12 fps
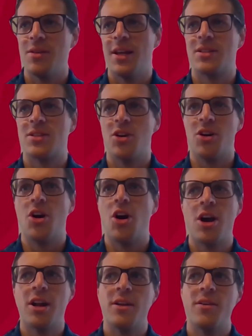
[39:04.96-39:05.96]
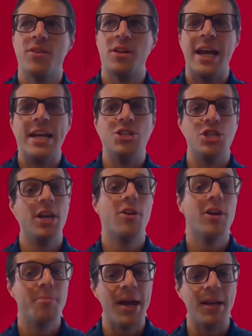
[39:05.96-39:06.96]
it's got kind of an
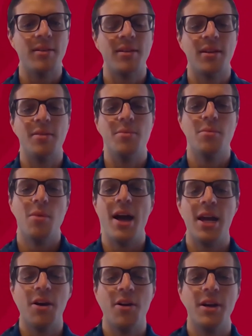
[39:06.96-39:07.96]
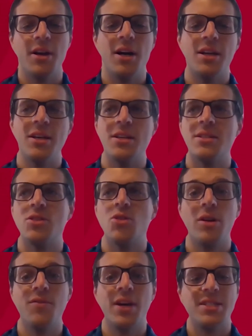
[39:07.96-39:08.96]
engineering bent, and my area is
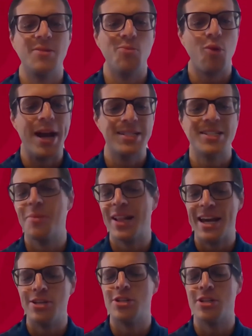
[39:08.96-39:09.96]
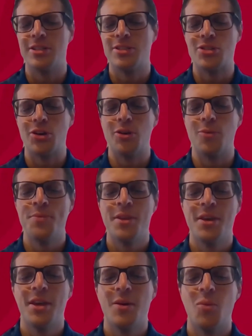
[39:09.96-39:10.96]
non-invasive brain stimulation. So
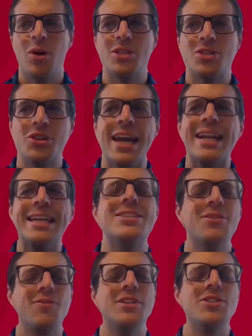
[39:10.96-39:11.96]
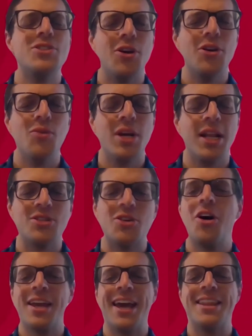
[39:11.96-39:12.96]
once you get into physio, you realize,
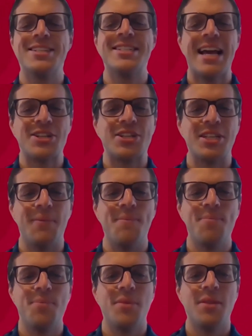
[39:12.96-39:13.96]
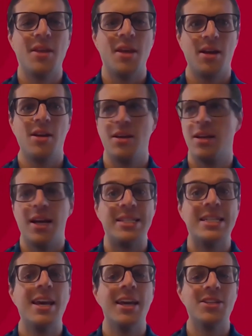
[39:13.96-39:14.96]
okay, this is actually a
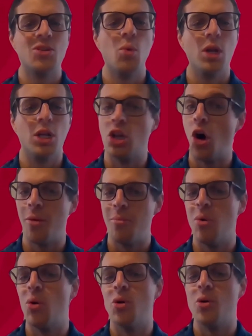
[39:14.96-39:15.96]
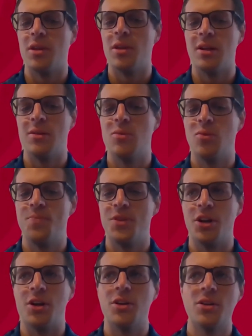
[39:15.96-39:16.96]
ticket to a lot more than
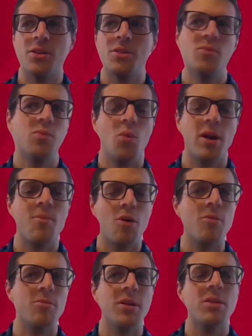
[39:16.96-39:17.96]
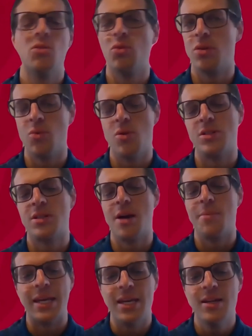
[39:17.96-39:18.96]
what I probably thought it was
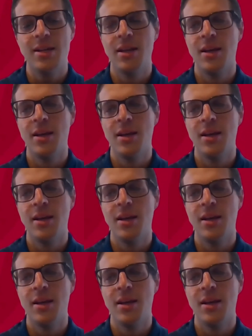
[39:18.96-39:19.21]
coming in.